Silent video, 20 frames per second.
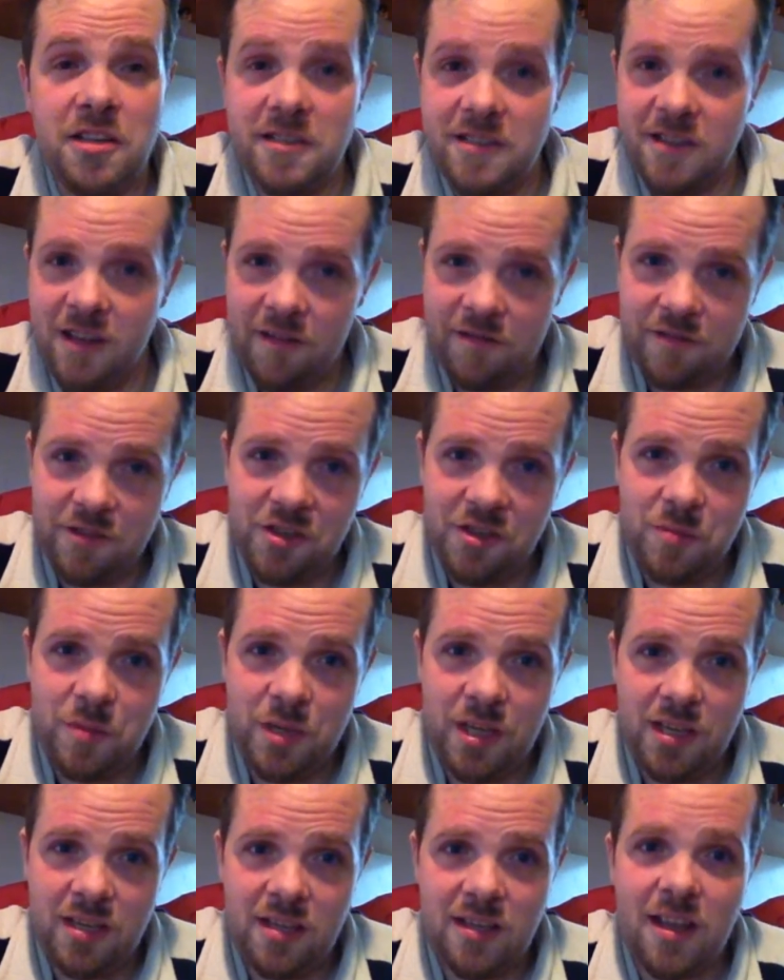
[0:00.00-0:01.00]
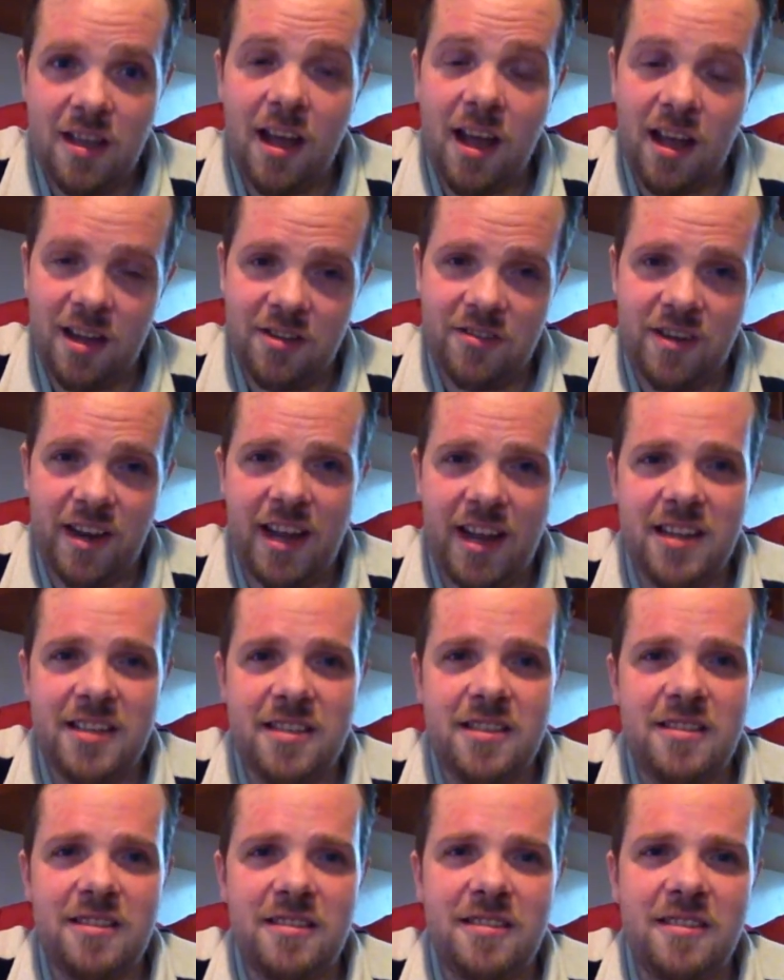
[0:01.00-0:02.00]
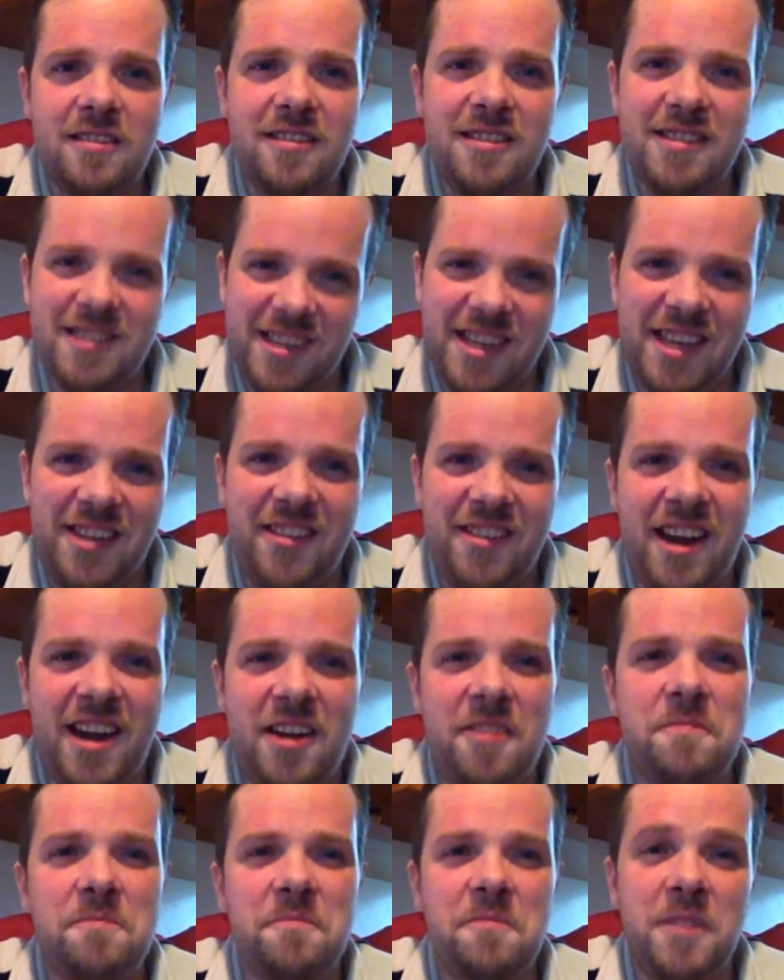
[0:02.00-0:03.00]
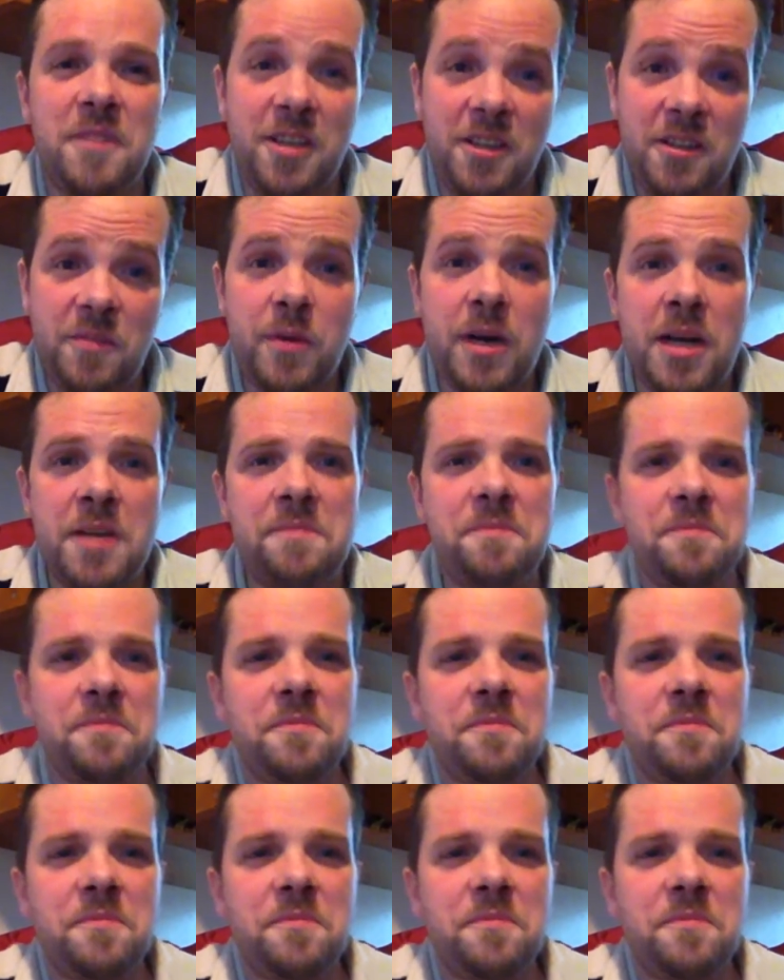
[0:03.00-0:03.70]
snuff newbie, Andreas. See you there. Goodbye.